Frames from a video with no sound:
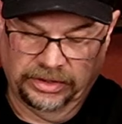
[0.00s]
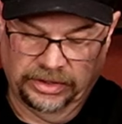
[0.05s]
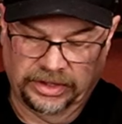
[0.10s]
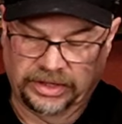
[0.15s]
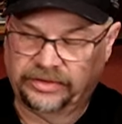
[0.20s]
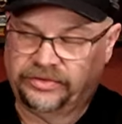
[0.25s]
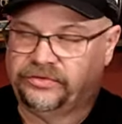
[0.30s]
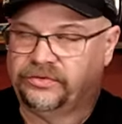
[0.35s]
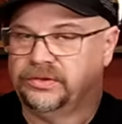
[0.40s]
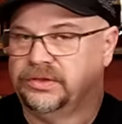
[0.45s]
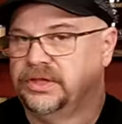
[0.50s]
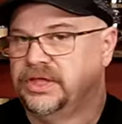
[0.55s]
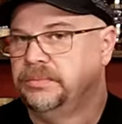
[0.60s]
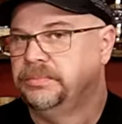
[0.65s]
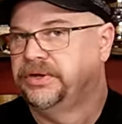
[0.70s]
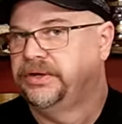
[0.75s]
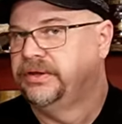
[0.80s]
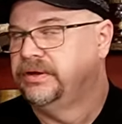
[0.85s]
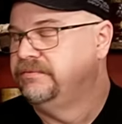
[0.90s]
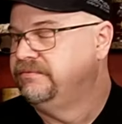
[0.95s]
It's
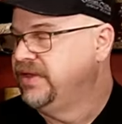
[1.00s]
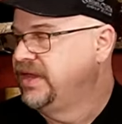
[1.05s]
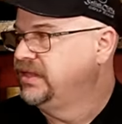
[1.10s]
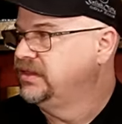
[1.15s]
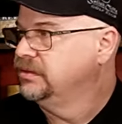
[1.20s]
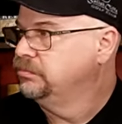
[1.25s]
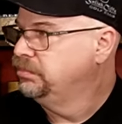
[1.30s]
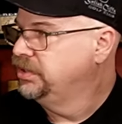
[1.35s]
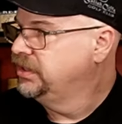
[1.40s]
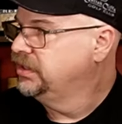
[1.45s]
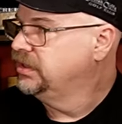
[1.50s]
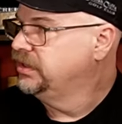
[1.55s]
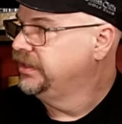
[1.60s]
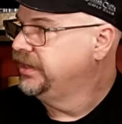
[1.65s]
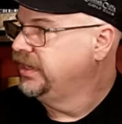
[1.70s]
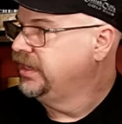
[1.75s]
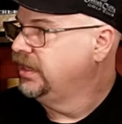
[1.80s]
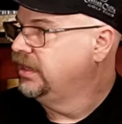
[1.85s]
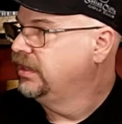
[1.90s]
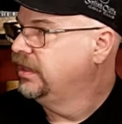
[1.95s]
limited
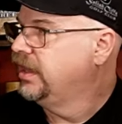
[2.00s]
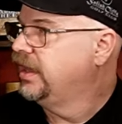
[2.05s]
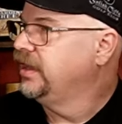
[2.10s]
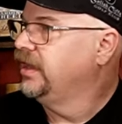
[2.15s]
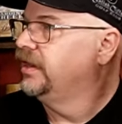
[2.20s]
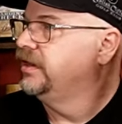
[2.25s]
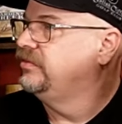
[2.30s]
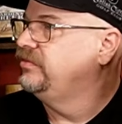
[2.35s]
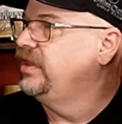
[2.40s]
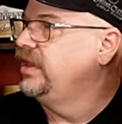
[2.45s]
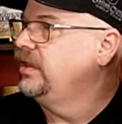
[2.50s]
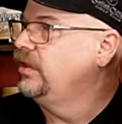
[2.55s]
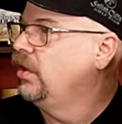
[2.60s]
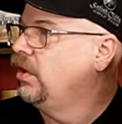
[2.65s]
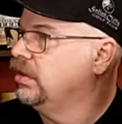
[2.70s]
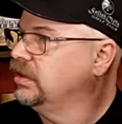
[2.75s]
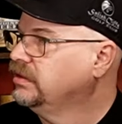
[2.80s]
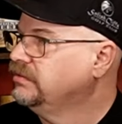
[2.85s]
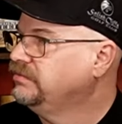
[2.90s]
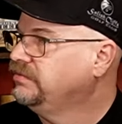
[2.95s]
availability. I got to take
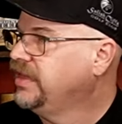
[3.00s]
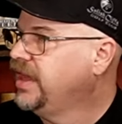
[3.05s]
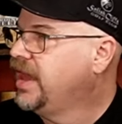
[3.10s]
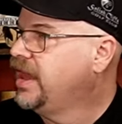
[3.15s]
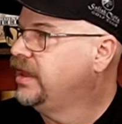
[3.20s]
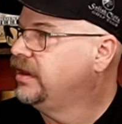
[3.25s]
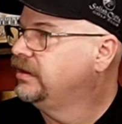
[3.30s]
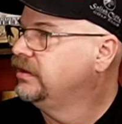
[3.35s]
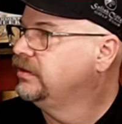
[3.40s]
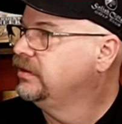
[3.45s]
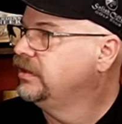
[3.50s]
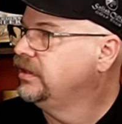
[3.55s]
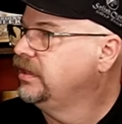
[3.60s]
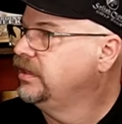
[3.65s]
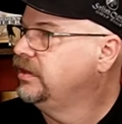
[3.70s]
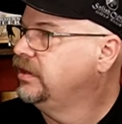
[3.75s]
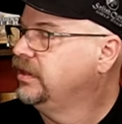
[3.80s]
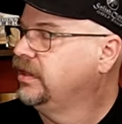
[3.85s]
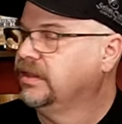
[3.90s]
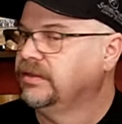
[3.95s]
all of that
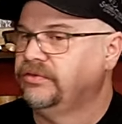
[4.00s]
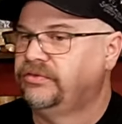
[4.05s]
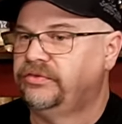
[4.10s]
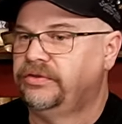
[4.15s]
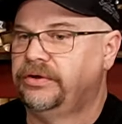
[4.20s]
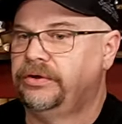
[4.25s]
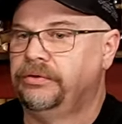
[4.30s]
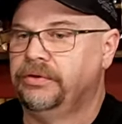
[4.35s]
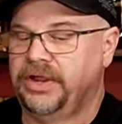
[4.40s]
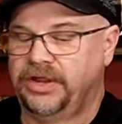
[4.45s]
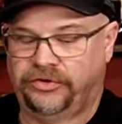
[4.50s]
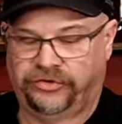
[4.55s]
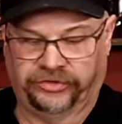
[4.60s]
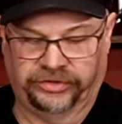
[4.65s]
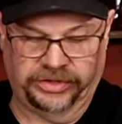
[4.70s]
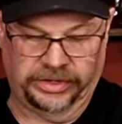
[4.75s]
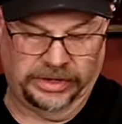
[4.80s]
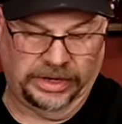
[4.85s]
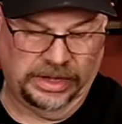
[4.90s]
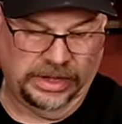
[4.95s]
into
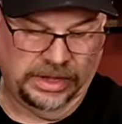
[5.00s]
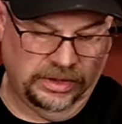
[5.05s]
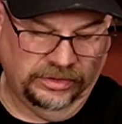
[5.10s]
consideration.